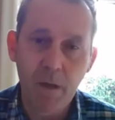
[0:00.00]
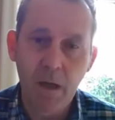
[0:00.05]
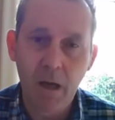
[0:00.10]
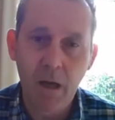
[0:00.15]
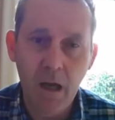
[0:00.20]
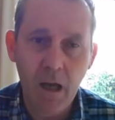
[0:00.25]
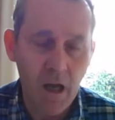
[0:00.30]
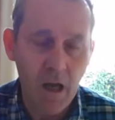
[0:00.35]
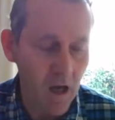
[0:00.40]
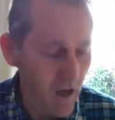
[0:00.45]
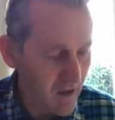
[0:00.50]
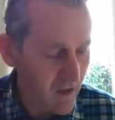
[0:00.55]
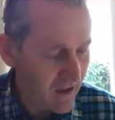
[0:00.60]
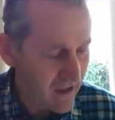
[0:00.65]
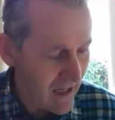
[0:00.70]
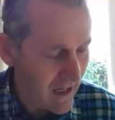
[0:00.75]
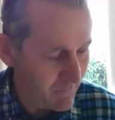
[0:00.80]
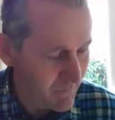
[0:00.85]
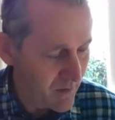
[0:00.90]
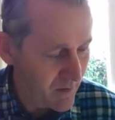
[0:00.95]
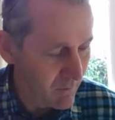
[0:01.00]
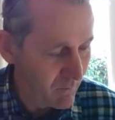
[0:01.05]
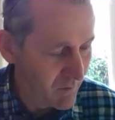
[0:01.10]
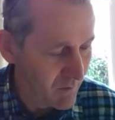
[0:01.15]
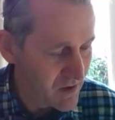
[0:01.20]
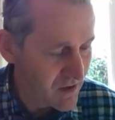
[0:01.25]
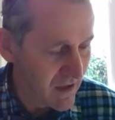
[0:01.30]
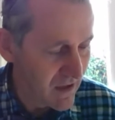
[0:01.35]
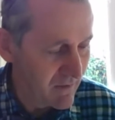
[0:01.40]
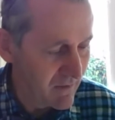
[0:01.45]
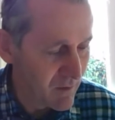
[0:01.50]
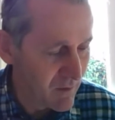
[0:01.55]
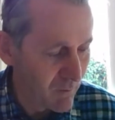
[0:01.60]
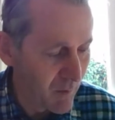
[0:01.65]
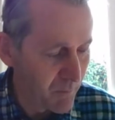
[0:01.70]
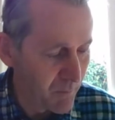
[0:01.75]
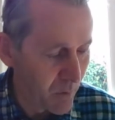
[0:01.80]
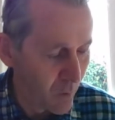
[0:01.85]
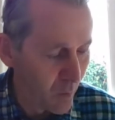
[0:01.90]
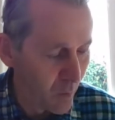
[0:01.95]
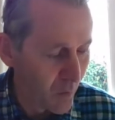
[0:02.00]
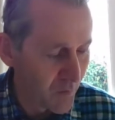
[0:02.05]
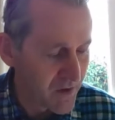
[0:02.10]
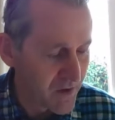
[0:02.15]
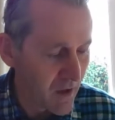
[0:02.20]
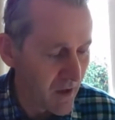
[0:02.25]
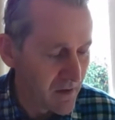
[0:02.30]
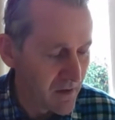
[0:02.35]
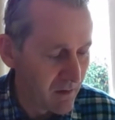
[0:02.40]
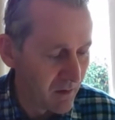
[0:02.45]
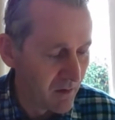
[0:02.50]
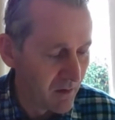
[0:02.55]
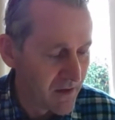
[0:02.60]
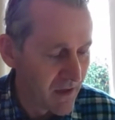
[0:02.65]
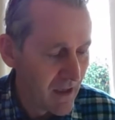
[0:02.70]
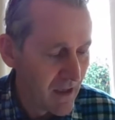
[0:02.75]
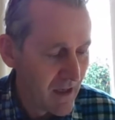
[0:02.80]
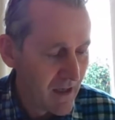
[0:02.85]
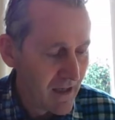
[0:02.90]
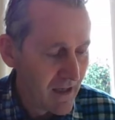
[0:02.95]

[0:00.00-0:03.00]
our cabinet received a report titled